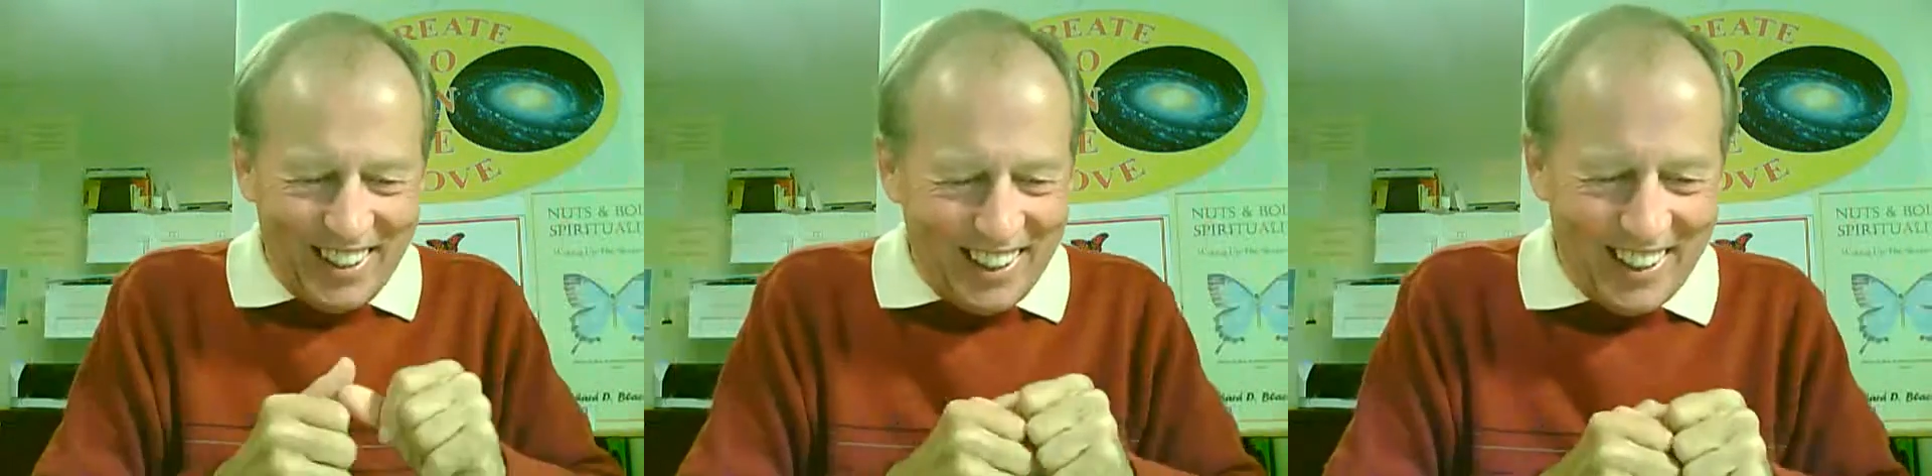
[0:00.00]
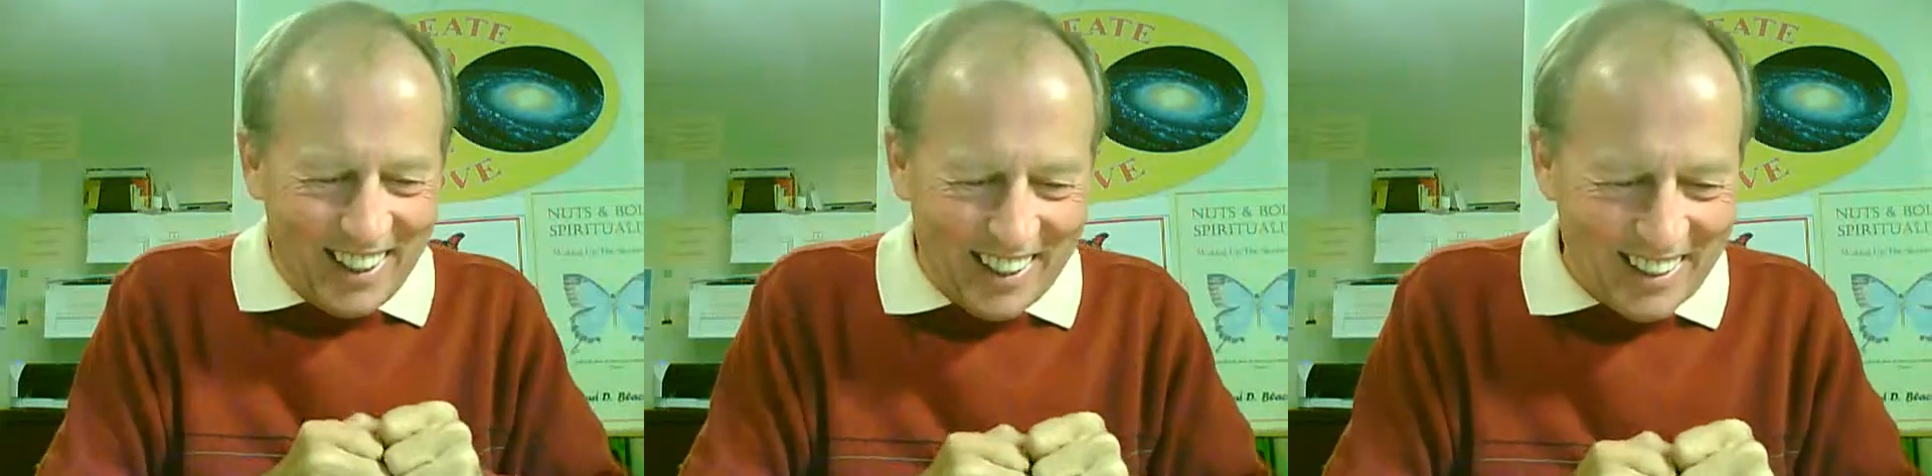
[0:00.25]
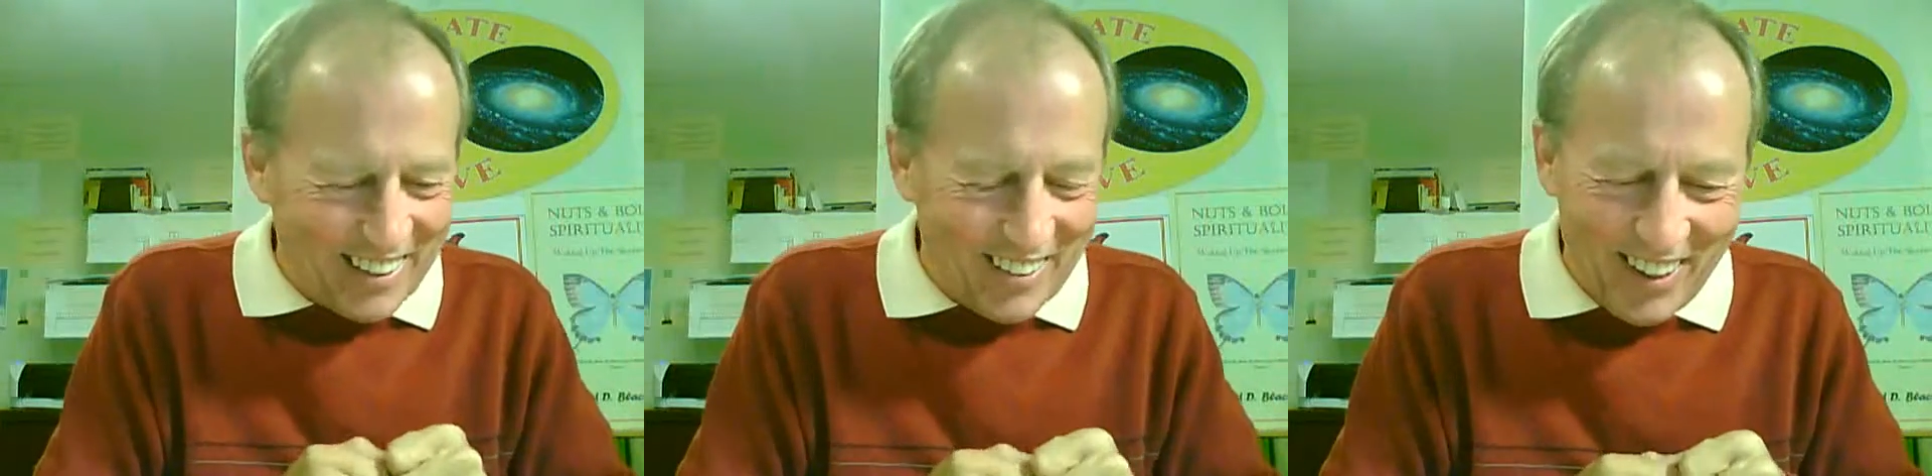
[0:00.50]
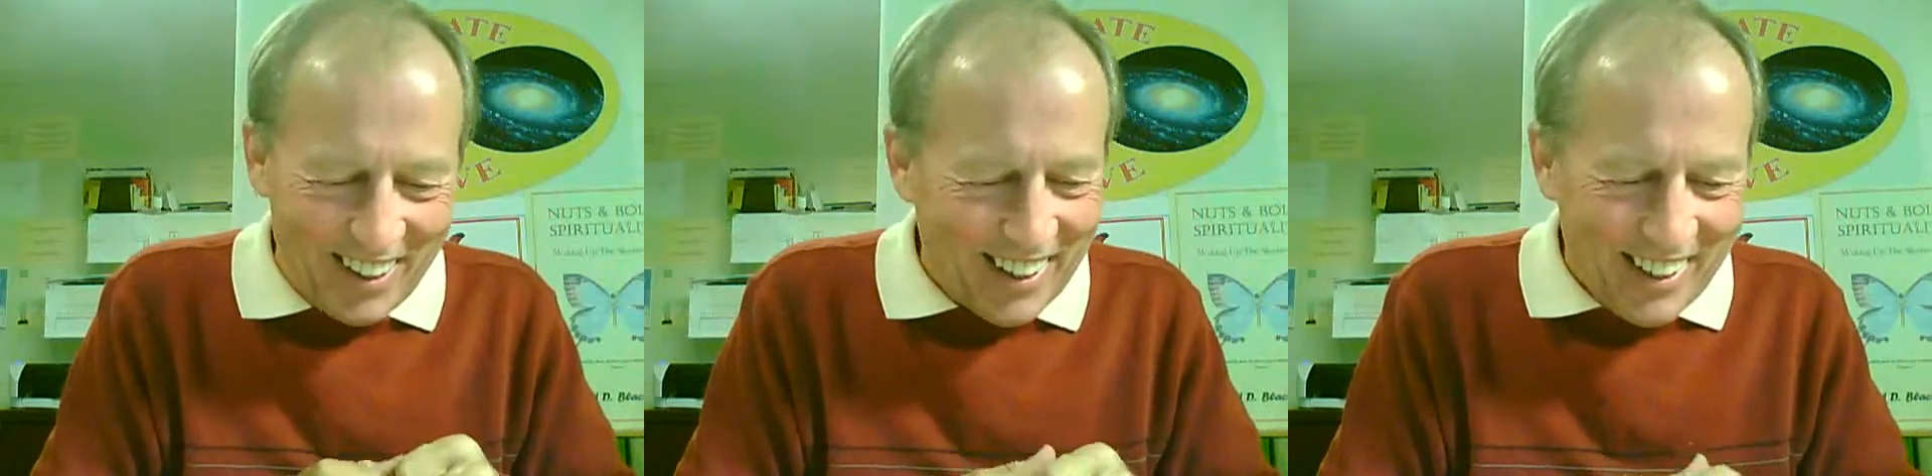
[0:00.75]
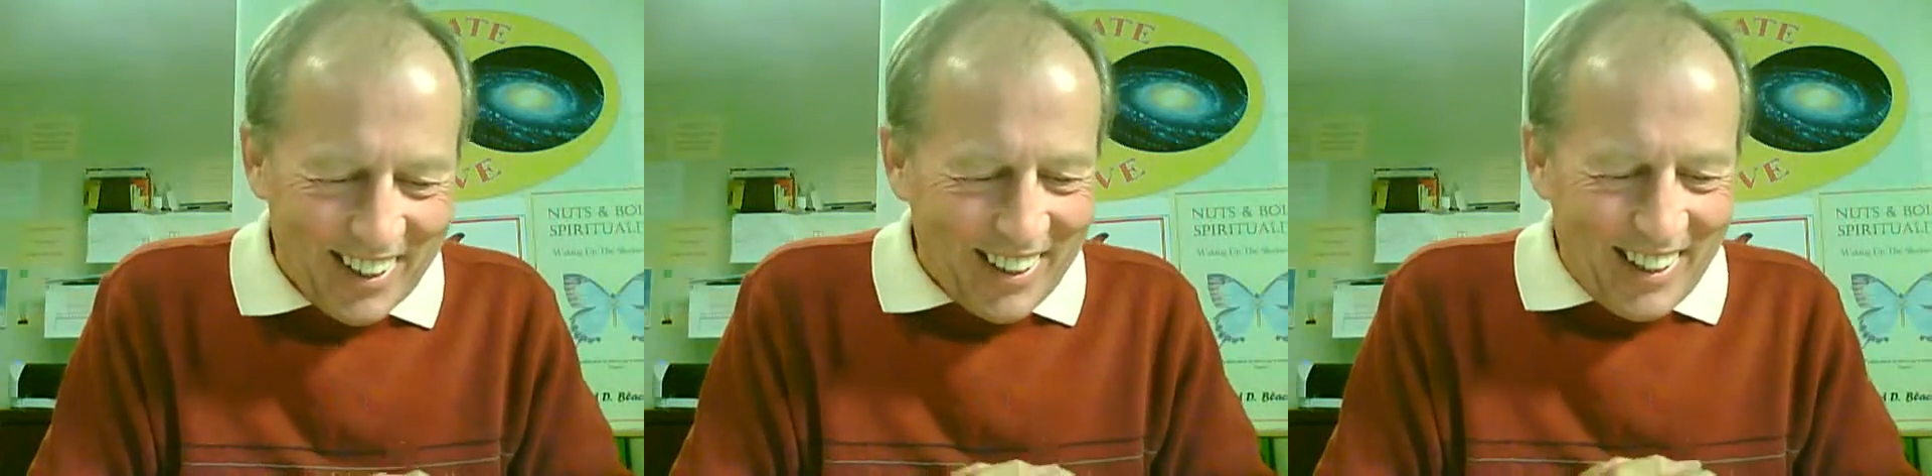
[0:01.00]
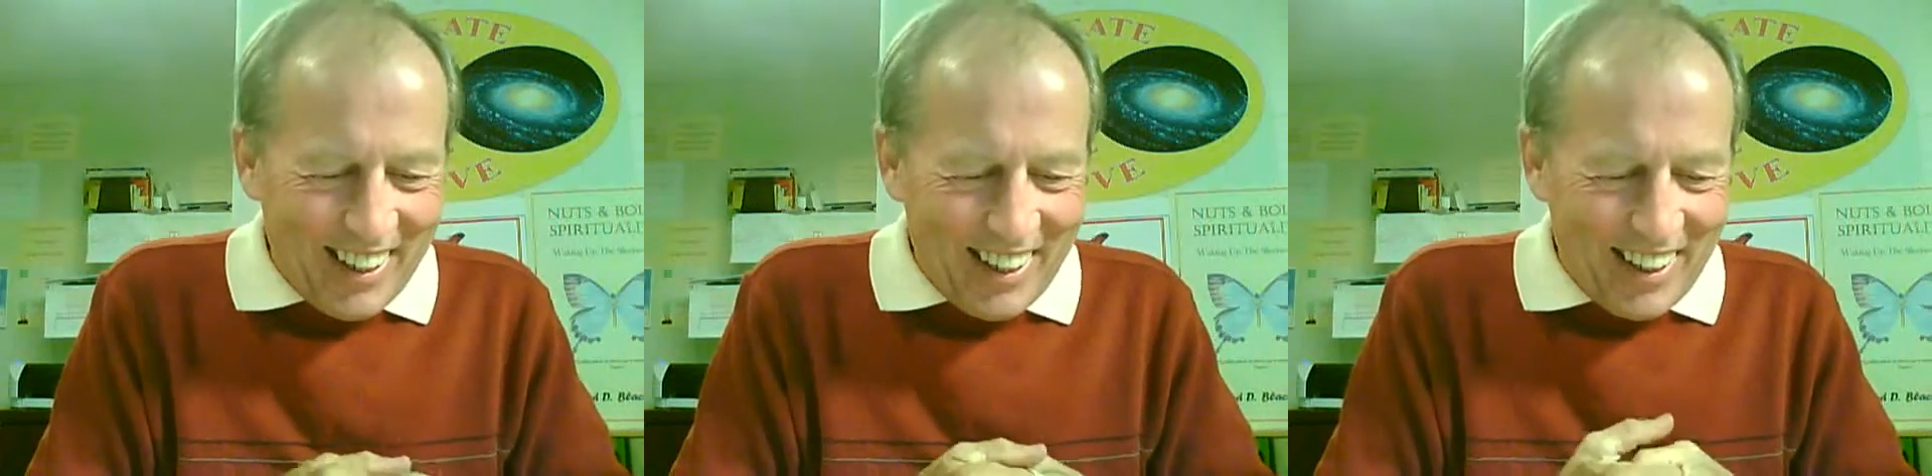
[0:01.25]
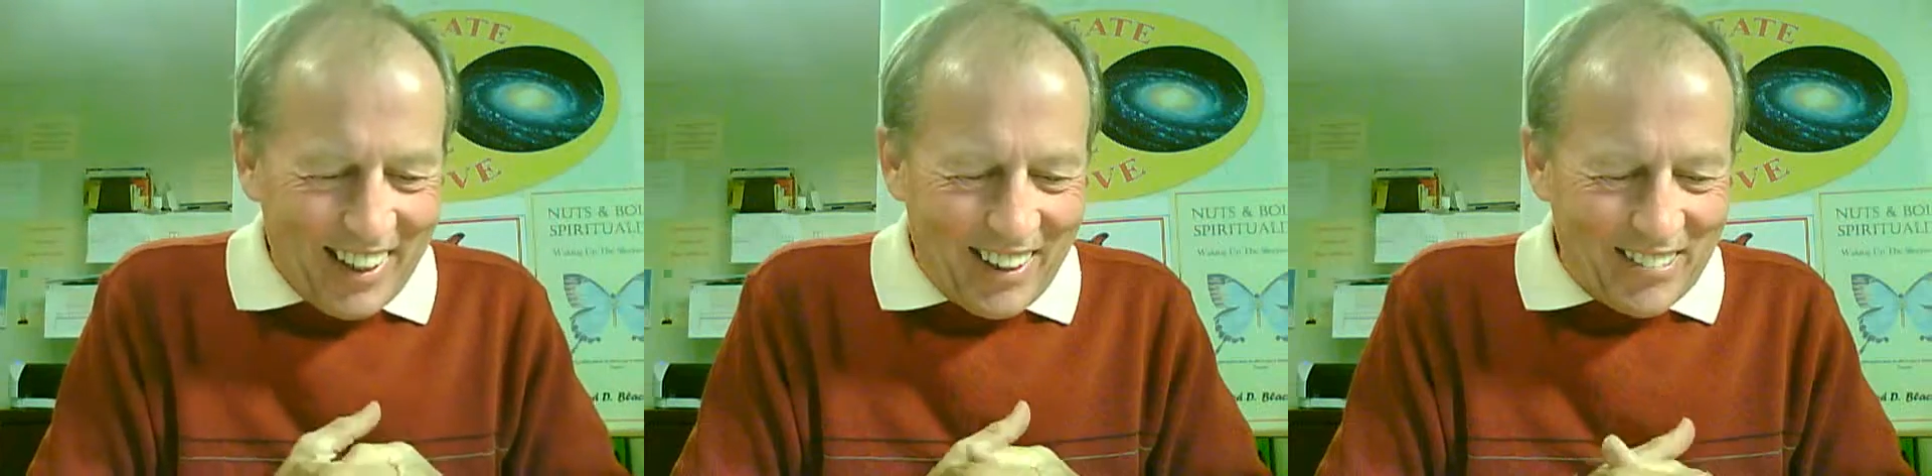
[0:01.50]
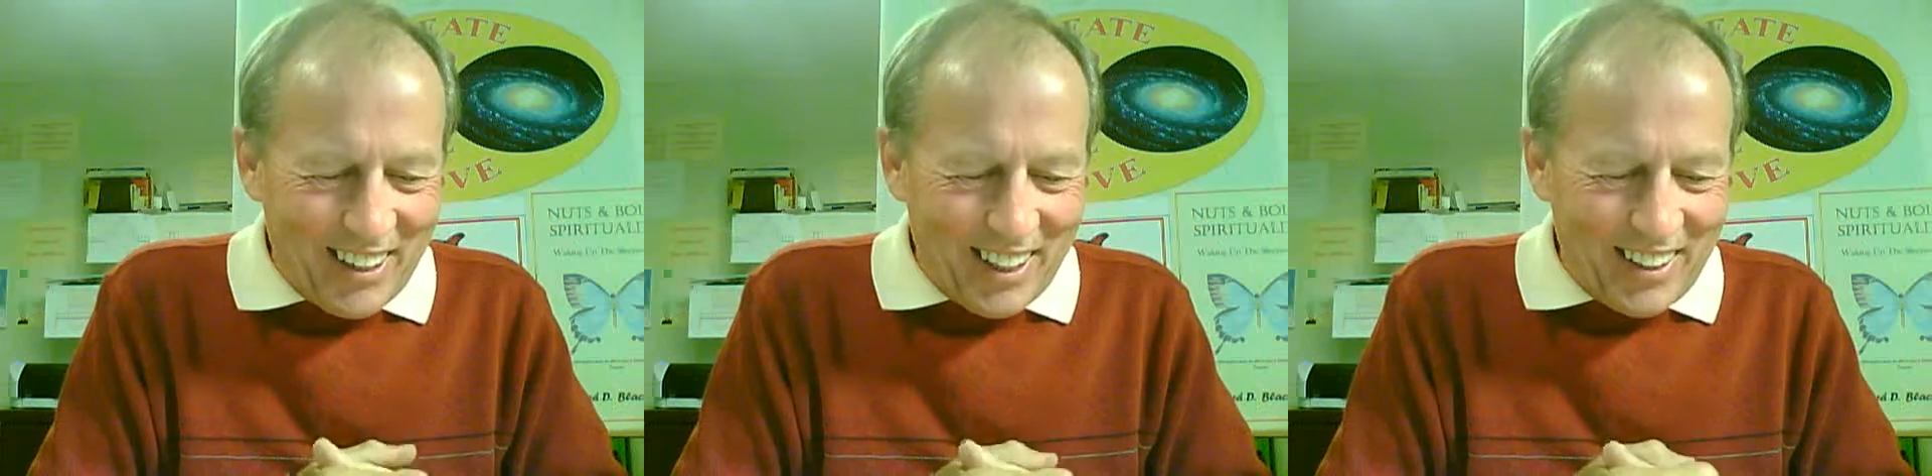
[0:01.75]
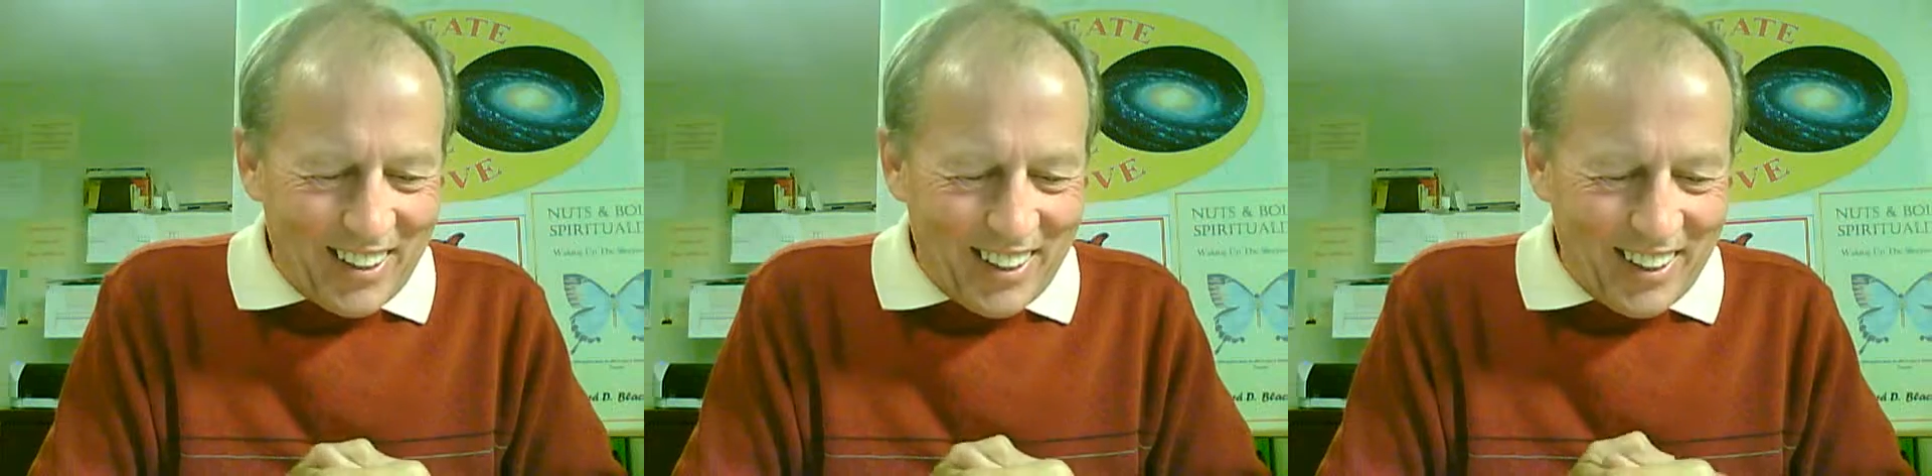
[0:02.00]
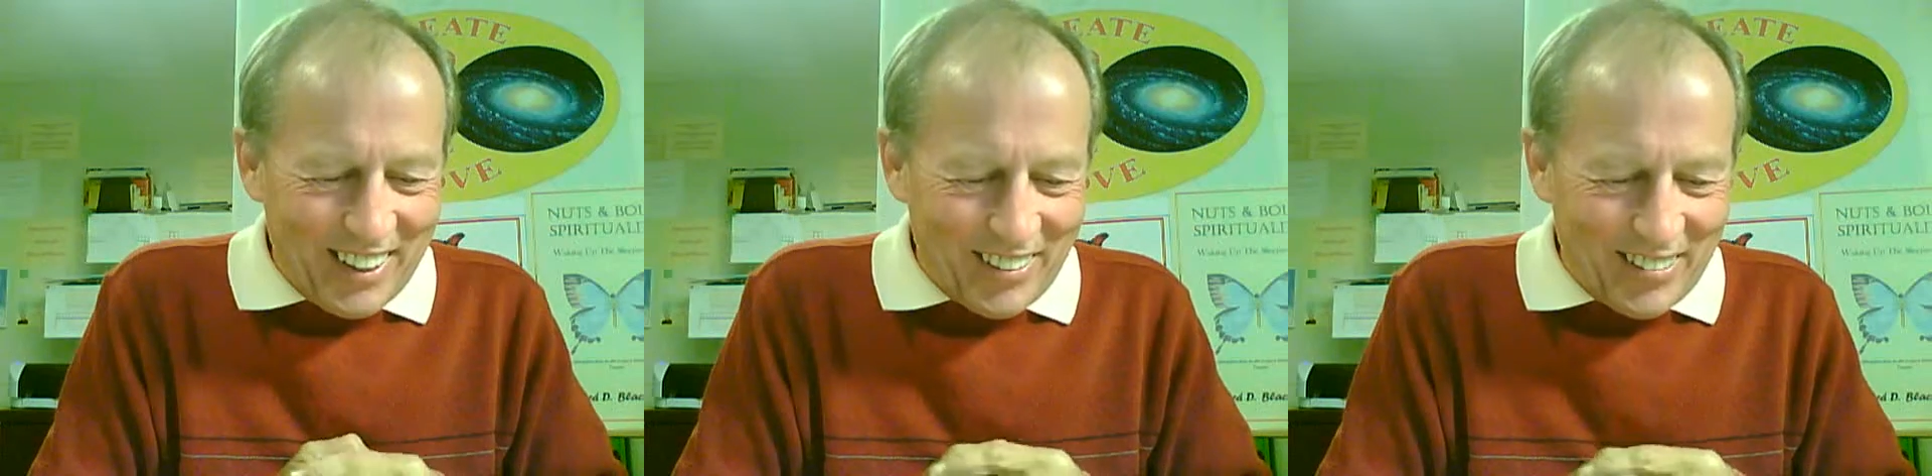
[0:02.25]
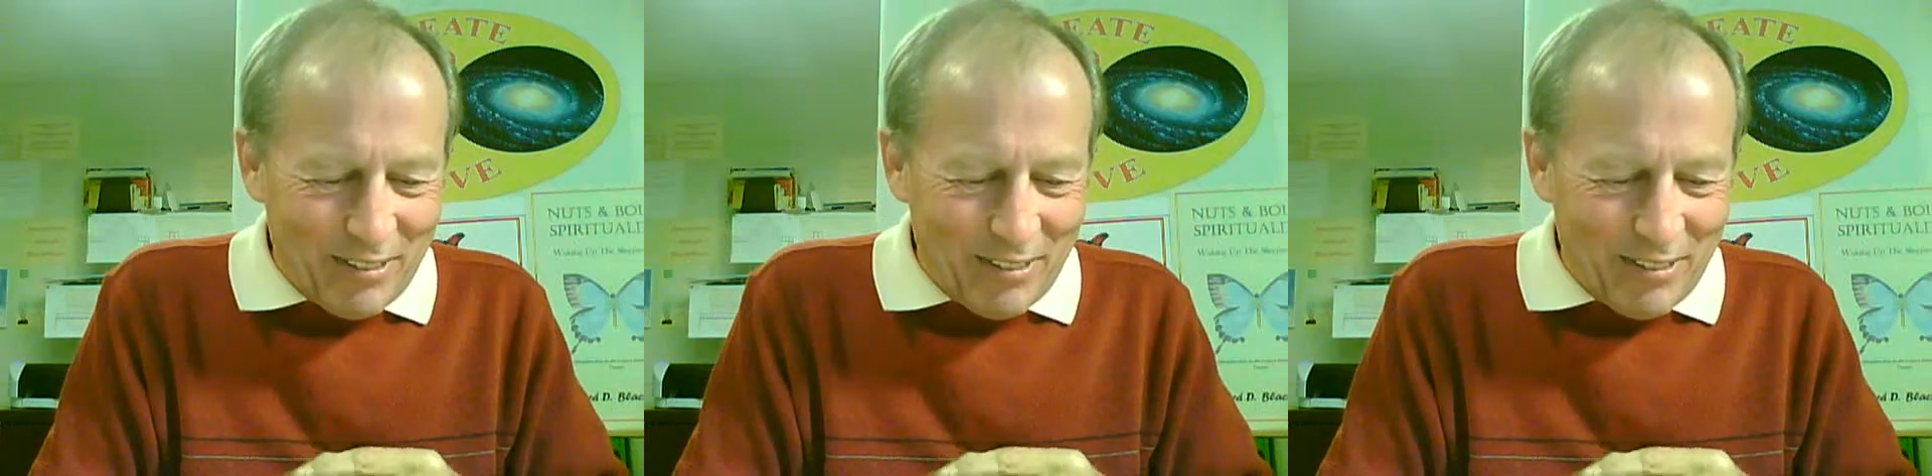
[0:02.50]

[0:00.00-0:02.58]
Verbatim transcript: I know I, I have got a little uh,